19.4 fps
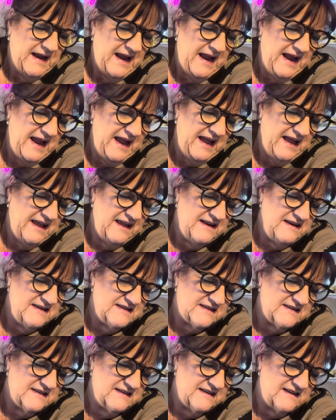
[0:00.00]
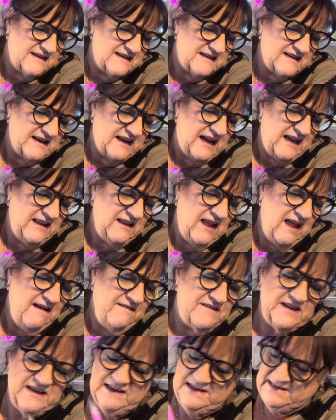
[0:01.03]
And I
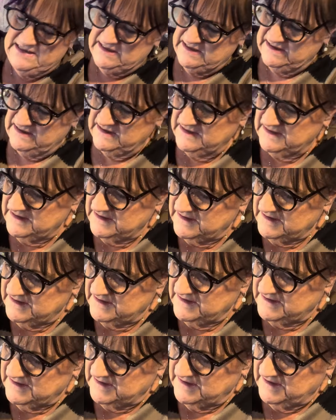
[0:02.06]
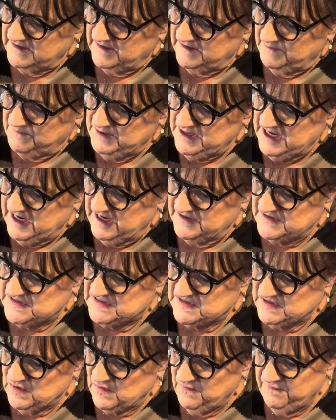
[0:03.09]
love it. I mean, it's
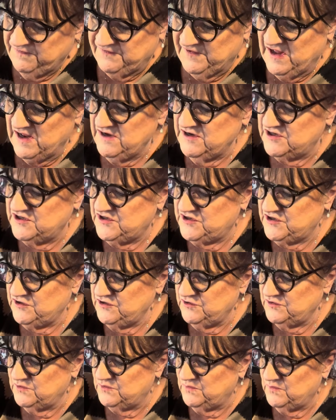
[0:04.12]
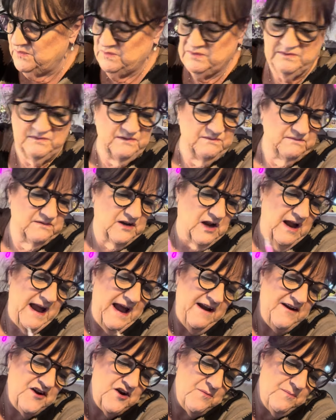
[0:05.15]
so fun to do.
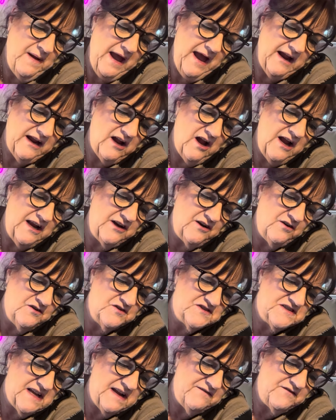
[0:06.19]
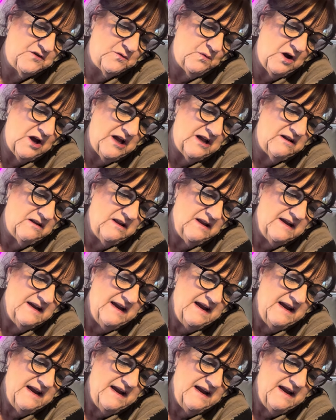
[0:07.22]
Your back kind of hurts after a while.